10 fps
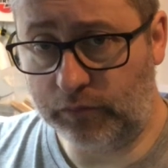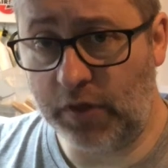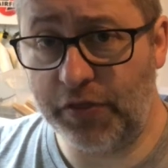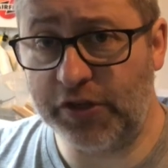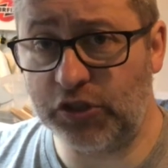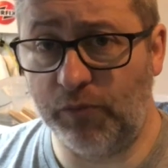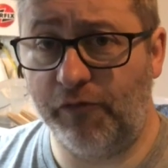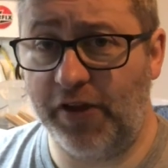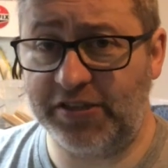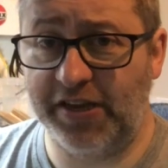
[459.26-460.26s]
There's some
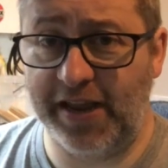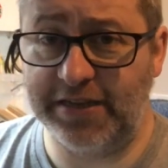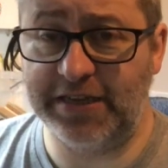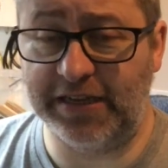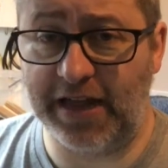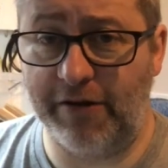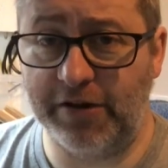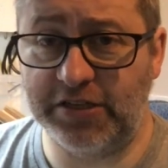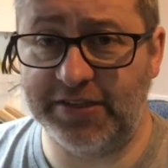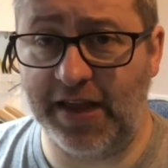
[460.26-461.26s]
fascinating
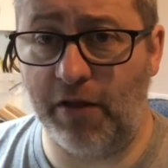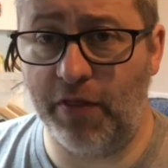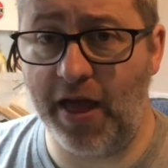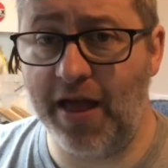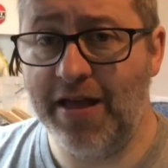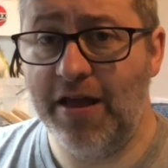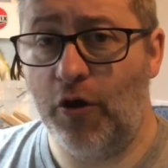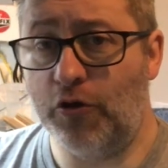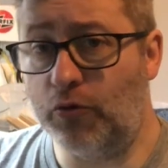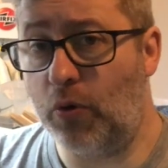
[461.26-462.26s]
characters out there
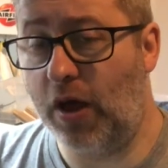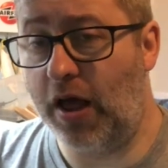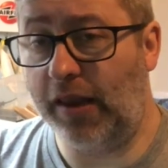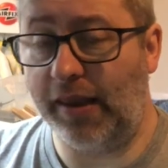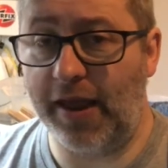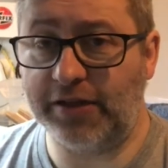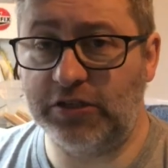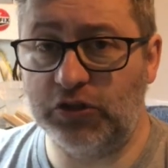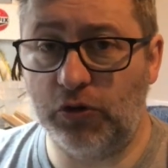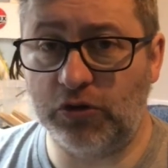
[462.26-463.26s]
who like to
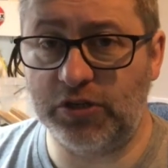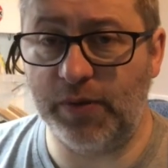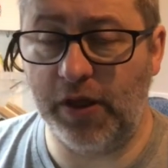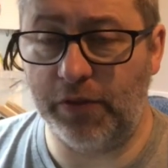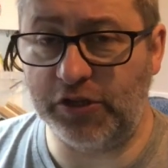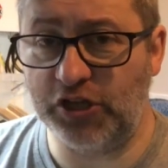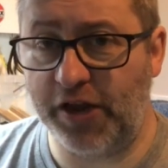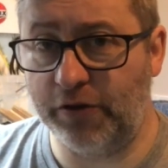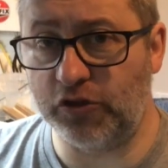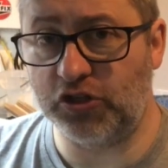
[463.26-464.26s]
talk to me on the
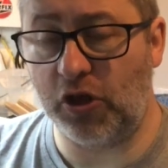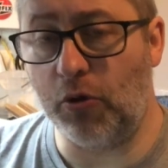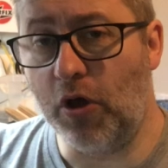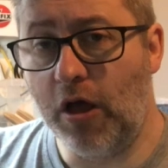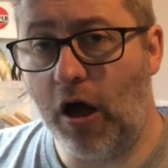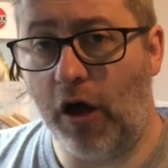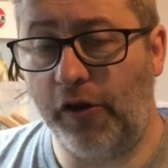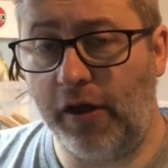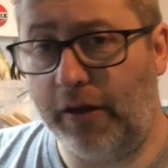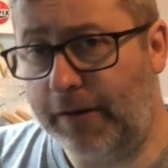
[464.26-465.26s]
channel. So on
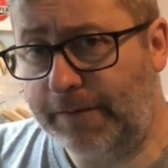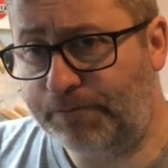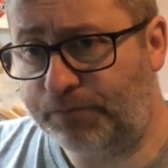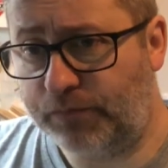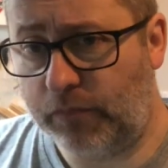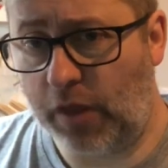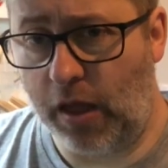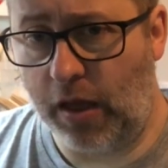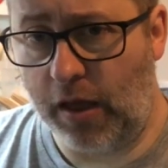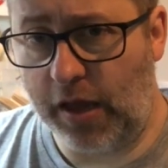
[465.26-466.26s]
a
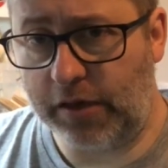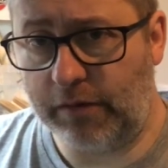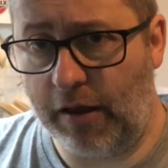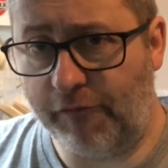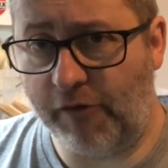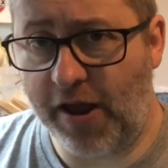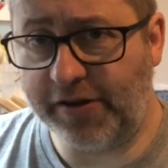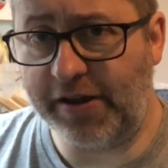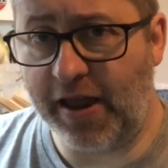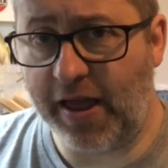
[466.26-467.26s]

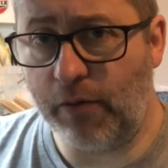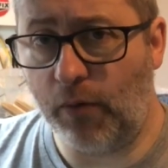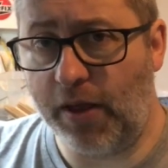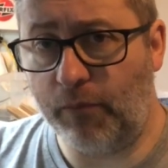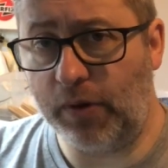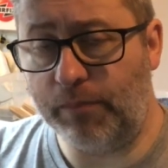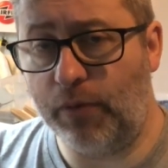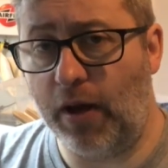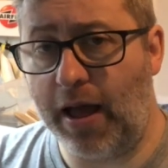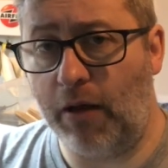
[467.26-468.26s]
Friday night when we
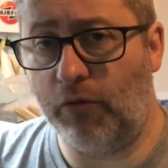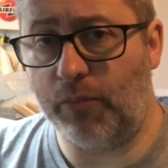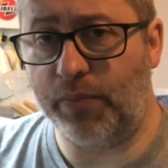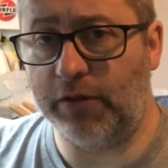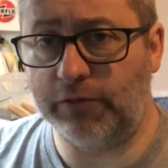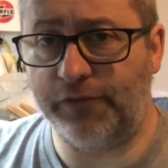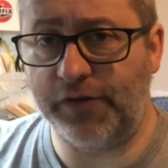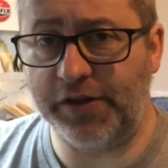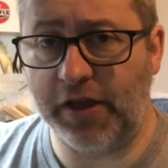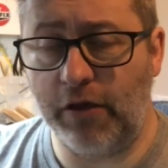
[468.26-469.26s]
put out the build
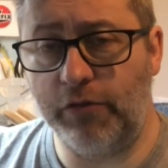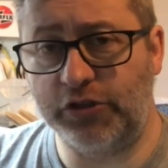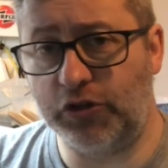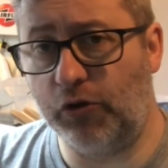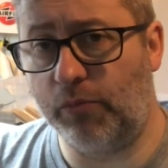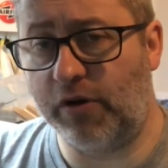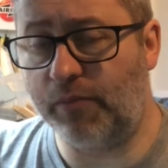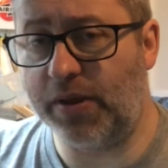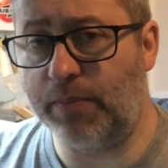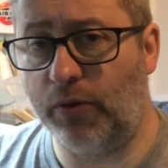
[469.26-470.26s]
video, there's a number of
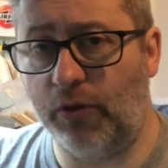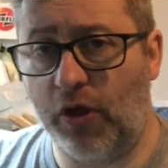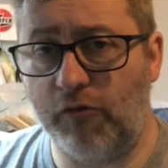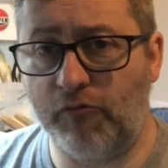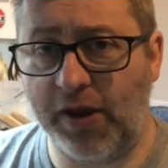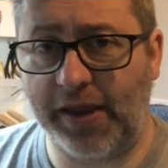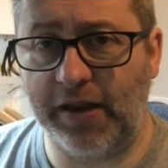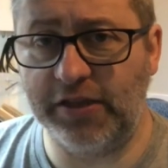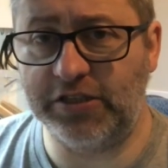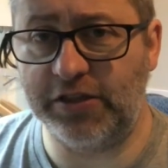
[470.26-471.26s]
people that are
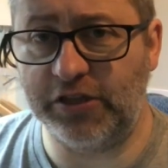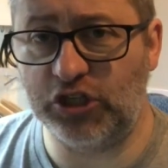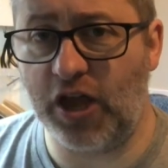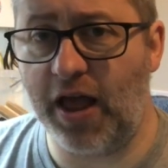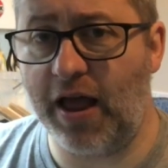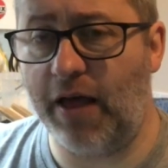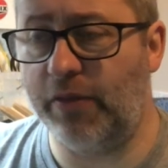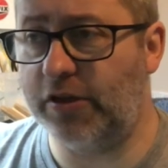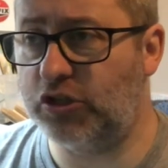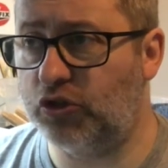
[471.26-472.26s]
regulars in the chat, and
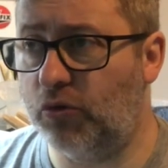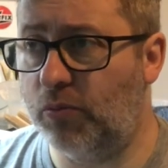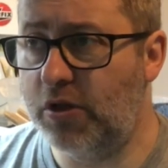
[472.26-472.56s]
there's some